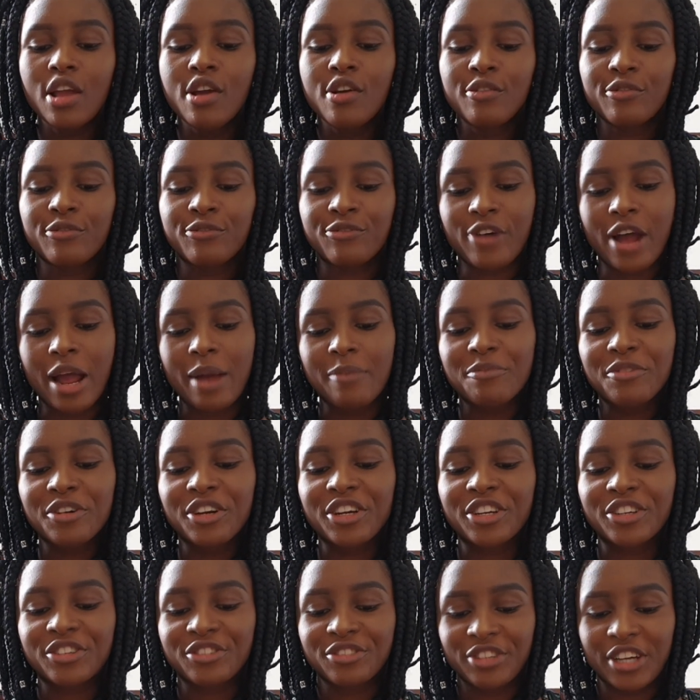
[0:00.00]

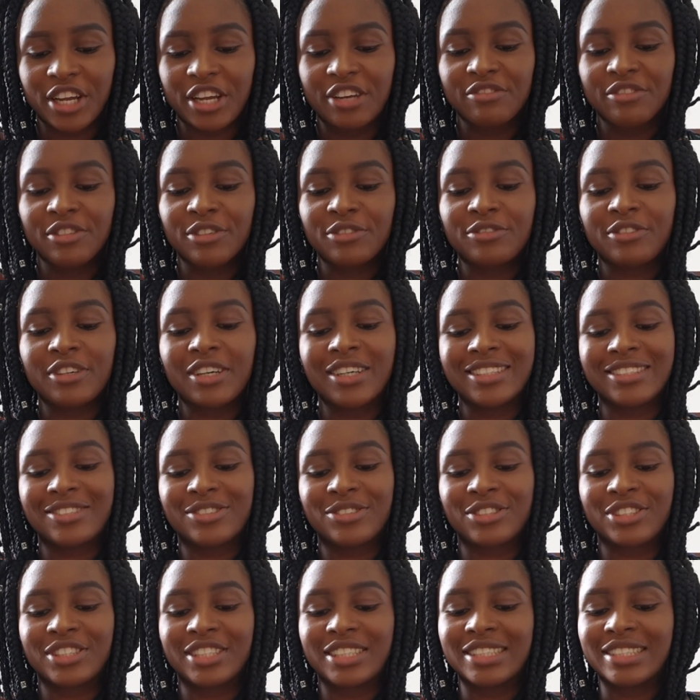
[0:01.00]
Fabric grain
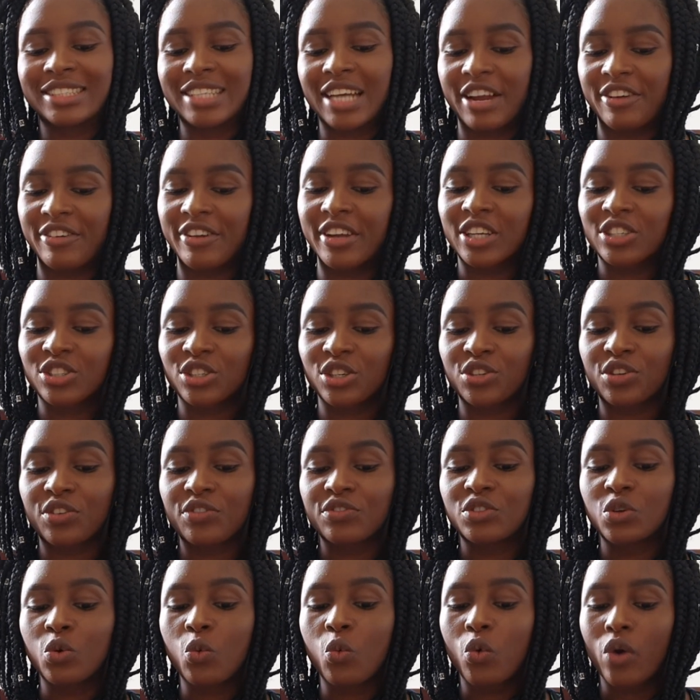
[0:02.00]
refers to the direction
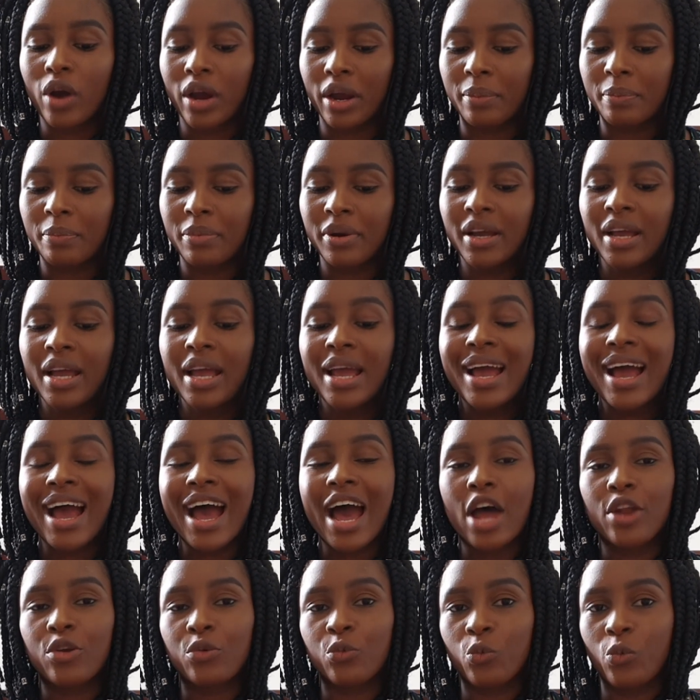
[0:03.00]
of the warp
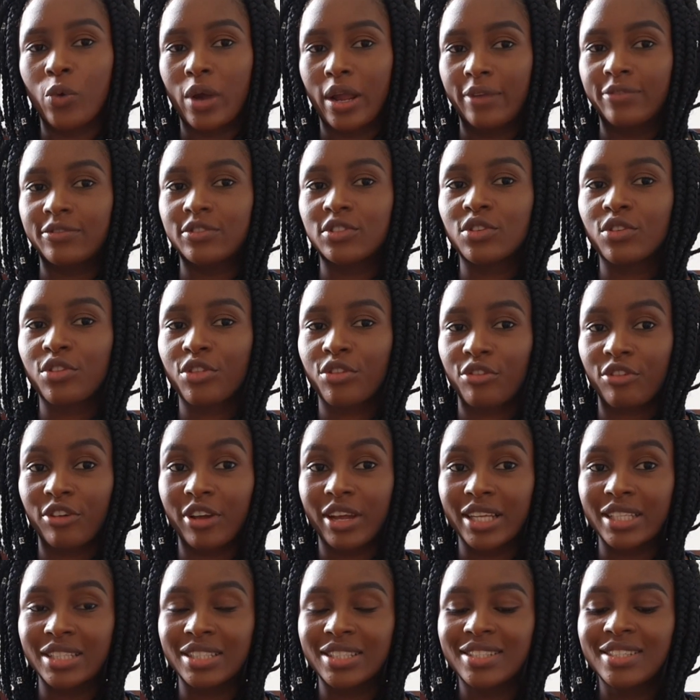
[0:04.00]
and weft
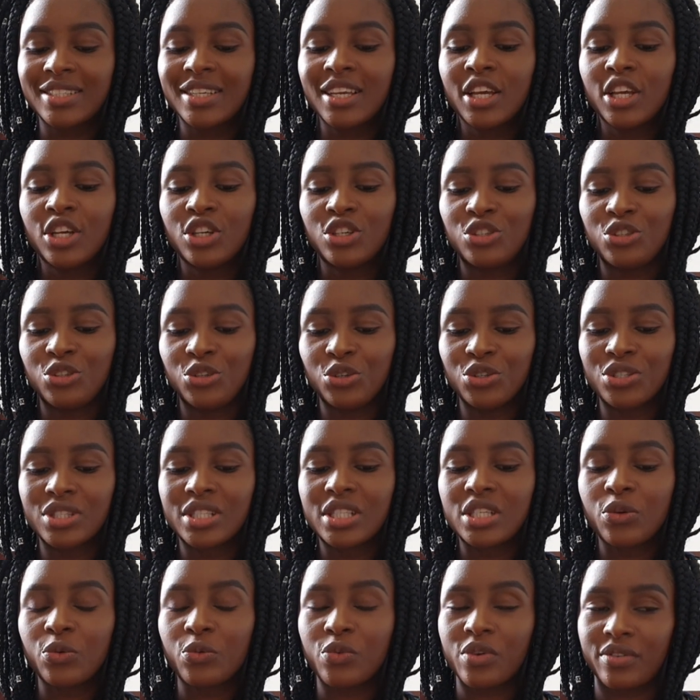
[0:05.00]
threads
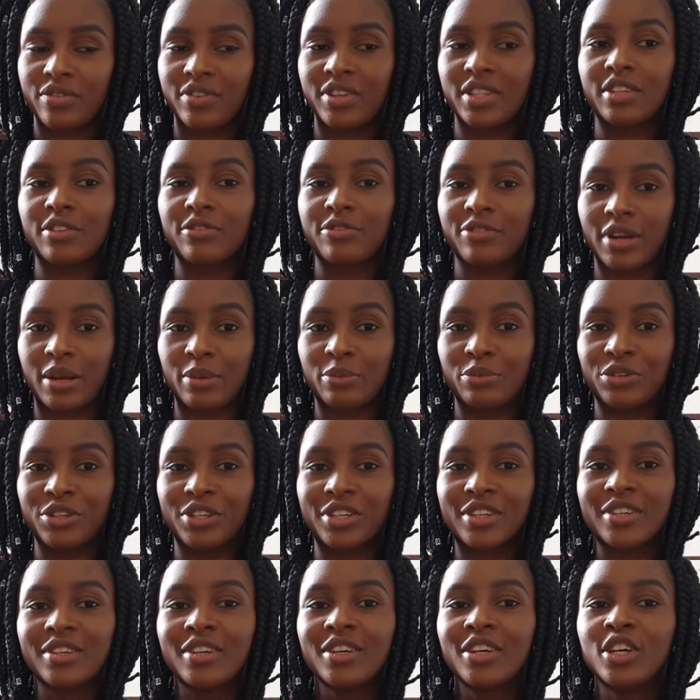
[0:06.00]
used in weaving the
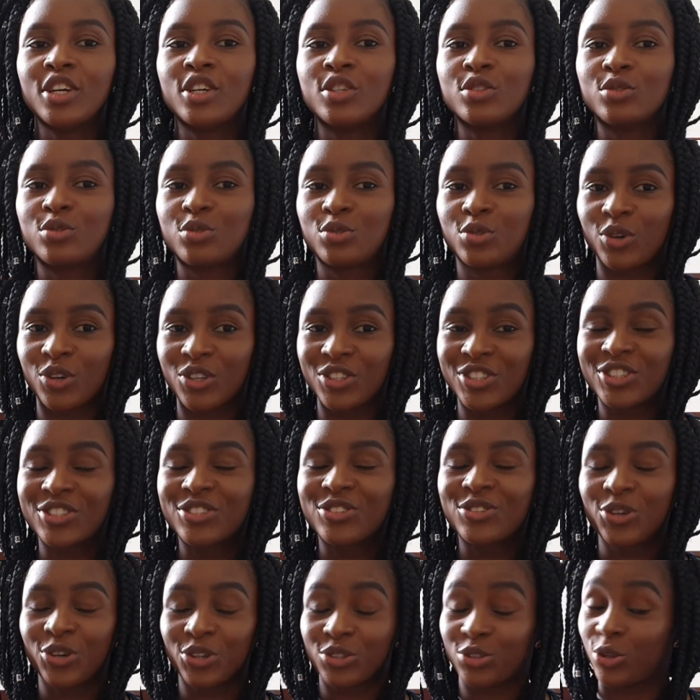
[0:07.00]
fabric.
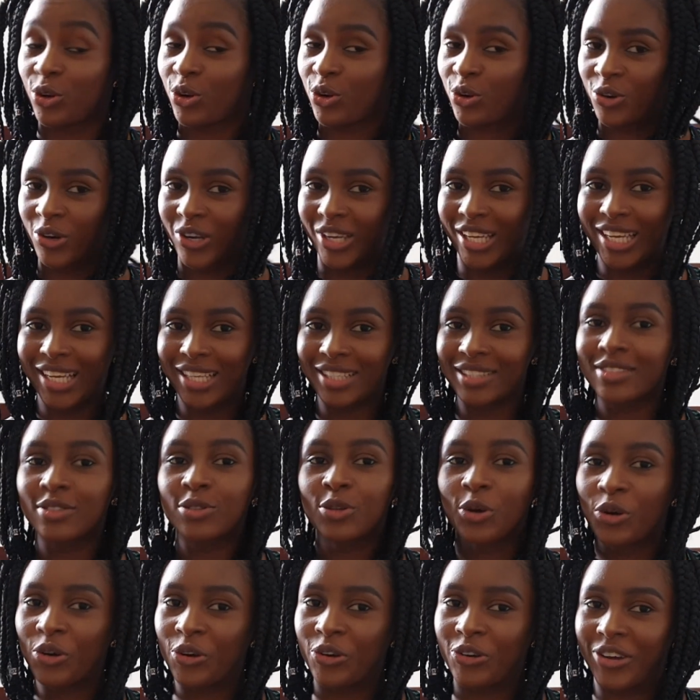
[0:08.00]
Don't go yet.
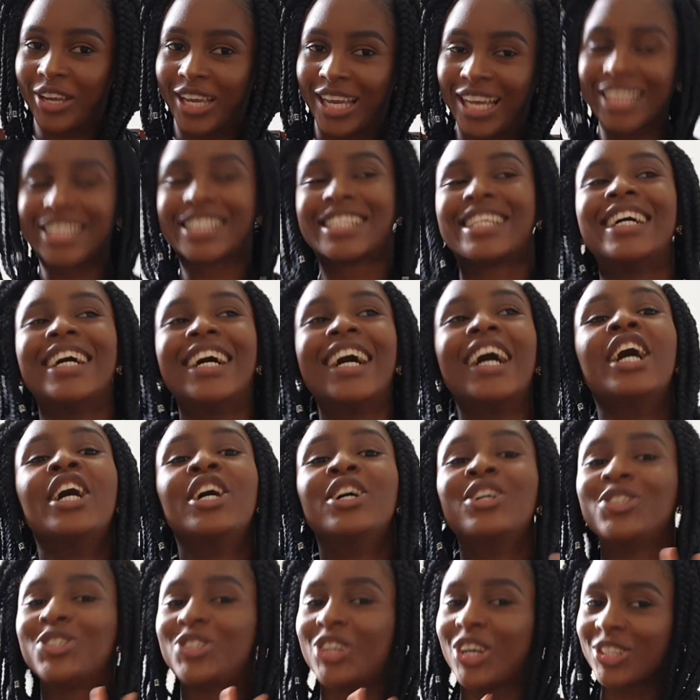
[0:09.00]
Don't go yet.
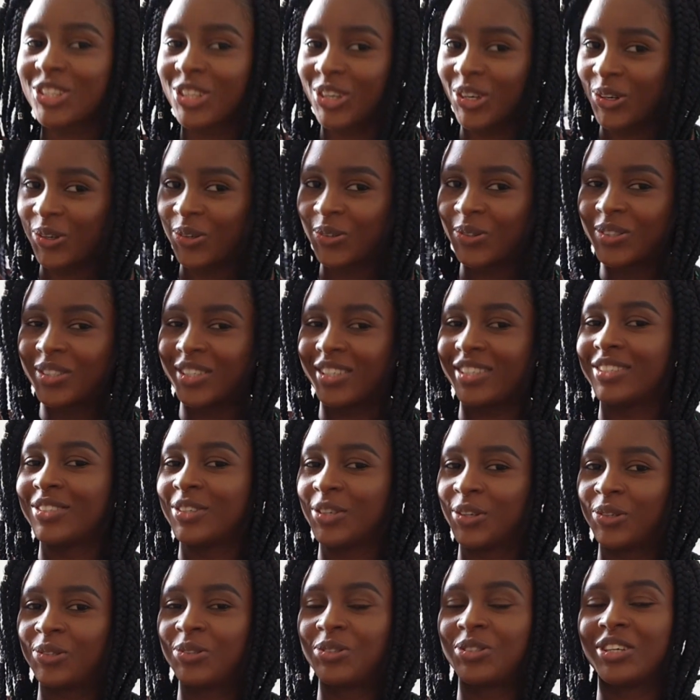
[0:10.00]
Just hold
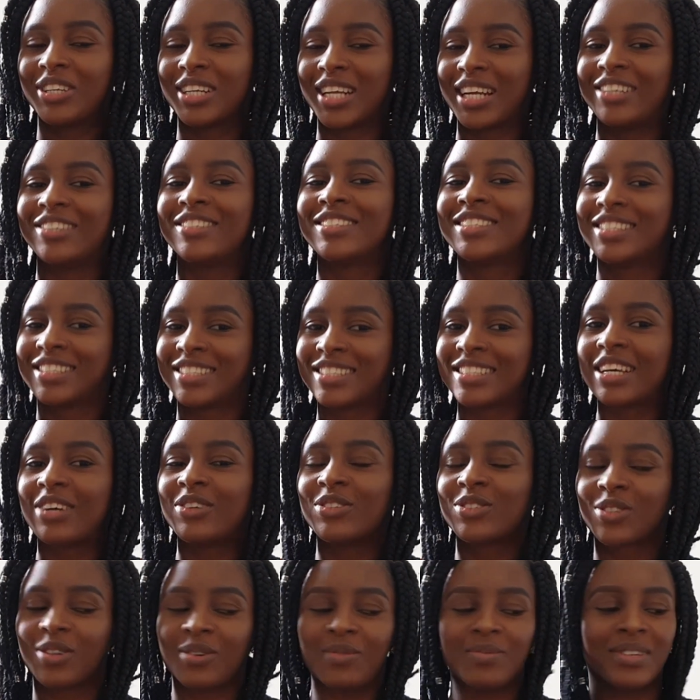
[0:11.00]
on. I know this
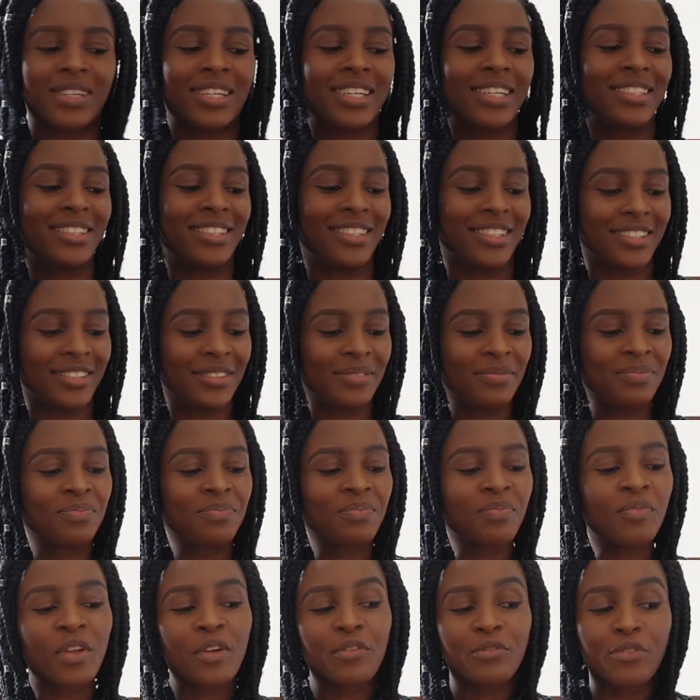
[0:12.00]
sounds complicated
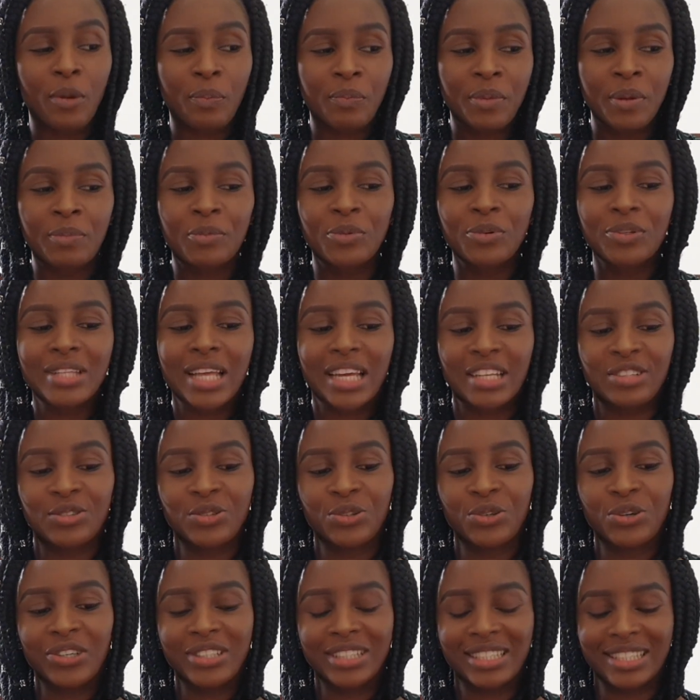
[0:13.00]
for people that
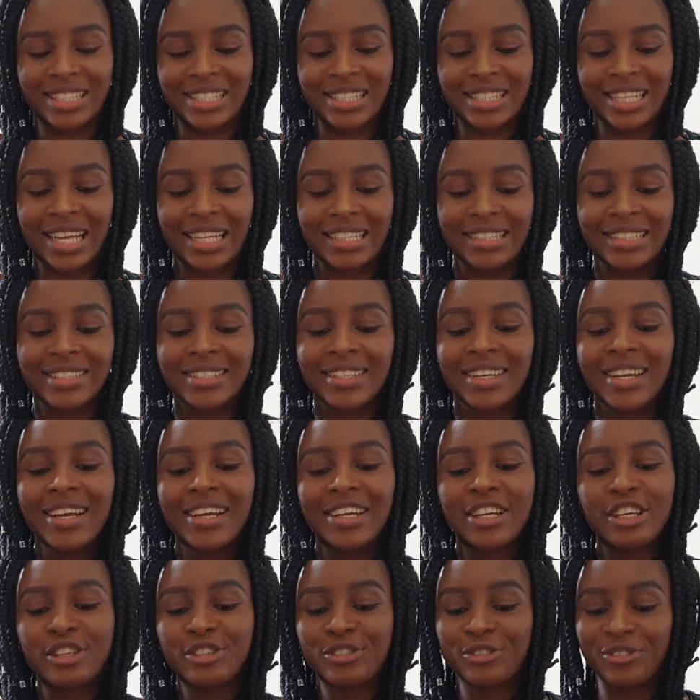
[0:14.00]
don't understand
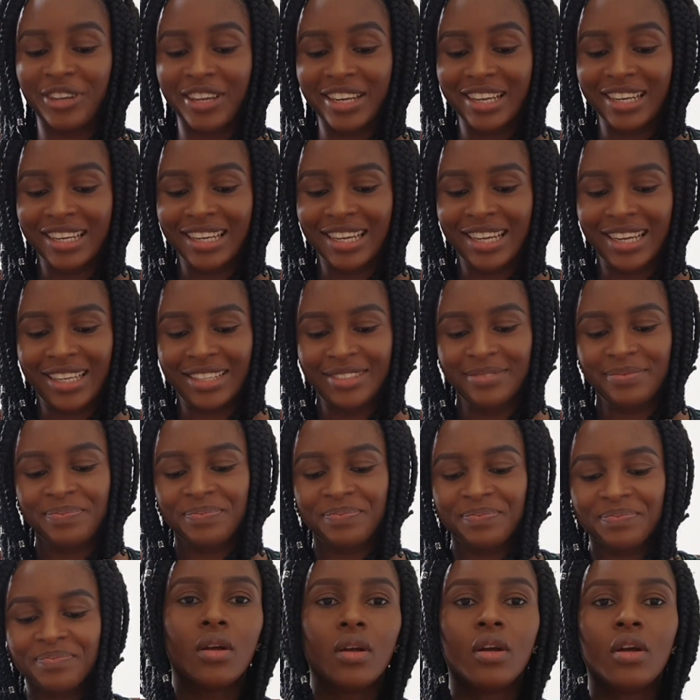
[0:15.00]
grain line.